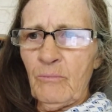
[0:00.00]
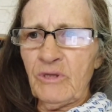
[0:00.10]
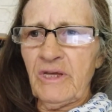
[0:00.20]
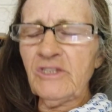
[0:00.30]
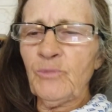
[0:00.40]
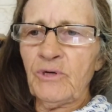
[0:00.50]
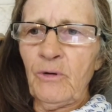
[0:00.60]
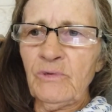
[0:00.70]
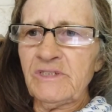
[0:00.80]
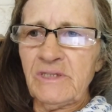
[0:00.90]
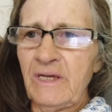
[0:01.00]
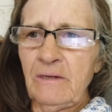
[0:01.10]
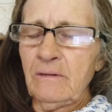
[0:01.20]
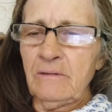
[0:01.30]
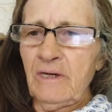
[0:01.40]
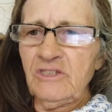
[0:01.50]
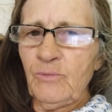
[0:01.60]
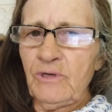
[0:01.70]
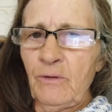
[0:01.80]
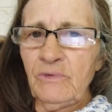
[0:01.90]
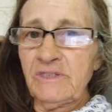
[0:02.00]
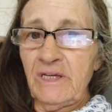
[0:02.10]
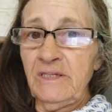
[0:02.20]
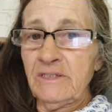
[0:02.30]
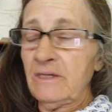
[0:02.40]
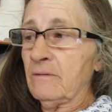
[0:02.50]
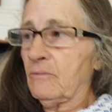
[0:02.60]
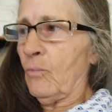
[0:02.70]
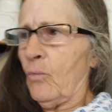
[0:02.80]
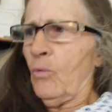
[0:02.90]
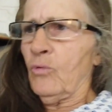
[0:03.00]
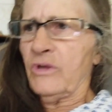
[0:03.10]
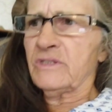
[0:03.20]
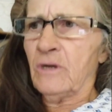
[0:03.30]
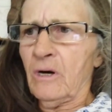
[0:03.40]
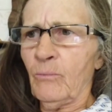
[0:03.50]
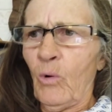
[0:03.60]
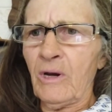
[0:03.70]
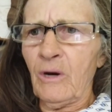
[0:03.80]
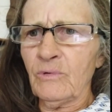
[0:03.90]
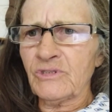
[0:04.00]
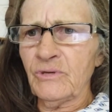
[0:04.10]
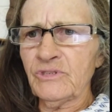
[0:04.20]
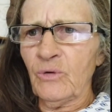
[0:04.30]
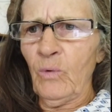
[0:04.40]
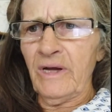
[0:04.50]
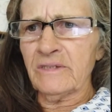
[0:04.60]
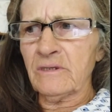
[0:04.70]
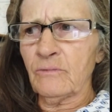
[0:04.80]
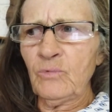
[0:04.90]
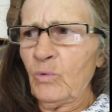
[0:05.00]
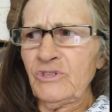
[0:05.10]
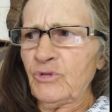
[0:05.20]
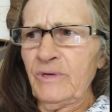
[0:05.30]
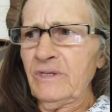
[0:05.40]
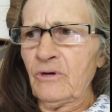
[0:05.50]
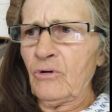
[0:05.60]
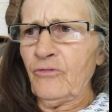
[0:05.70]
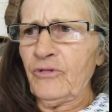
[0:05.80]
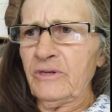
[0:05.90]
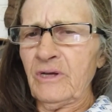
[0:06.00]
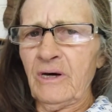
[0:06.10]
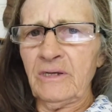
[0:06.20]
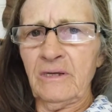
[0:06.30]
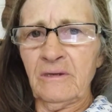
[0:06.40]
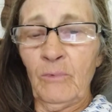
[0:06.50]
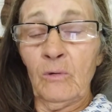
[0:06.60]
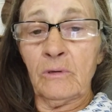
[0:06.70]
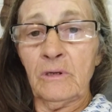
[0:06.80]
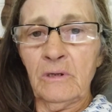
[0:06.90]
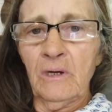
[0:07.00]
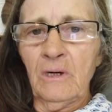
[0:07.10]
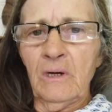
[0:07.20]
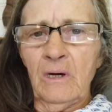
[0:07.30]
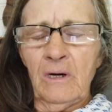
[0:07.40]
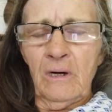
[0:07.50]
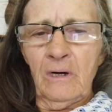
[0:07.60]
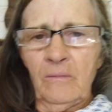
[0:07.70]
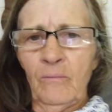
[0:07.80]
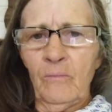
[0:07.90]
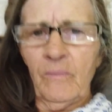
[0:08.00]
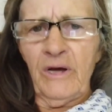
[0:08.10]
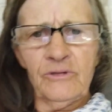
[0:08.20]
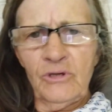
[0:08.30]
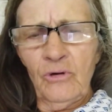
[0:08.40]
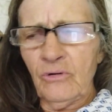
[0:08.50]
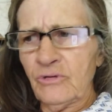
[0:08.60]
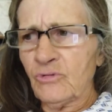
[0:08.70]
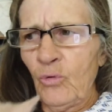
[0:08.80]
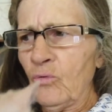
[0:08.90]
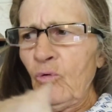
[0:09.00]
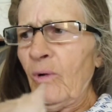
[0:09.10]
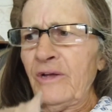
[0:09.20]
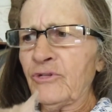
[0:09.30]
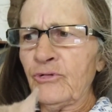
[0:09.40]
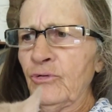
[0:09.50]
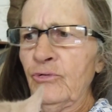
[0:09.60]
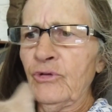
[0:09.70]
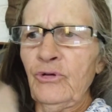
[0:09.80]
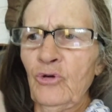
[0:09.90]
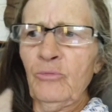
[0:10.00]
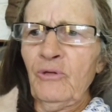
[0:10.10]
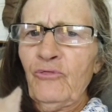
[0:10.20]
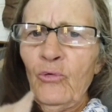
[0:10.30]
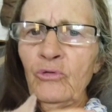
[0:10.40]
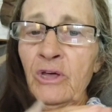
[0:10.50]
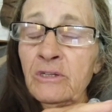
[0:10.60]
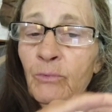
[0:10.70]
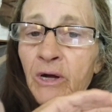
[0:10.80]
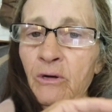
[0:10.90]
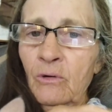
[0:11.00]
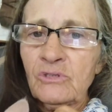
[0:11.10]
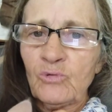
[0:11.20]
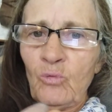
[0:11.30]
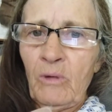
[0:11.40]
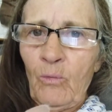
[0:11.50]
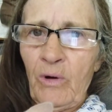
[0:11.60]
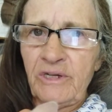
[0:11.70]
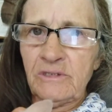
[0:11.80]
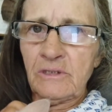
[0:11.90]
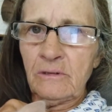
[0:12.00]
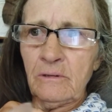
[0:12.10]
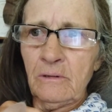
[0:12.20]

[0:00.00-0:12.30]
But that's what I was eating all the time while I was losing weight. I was doing the coffee and the honey and the milk, and the yogurt all the way through the year before that, where I lost all my weight.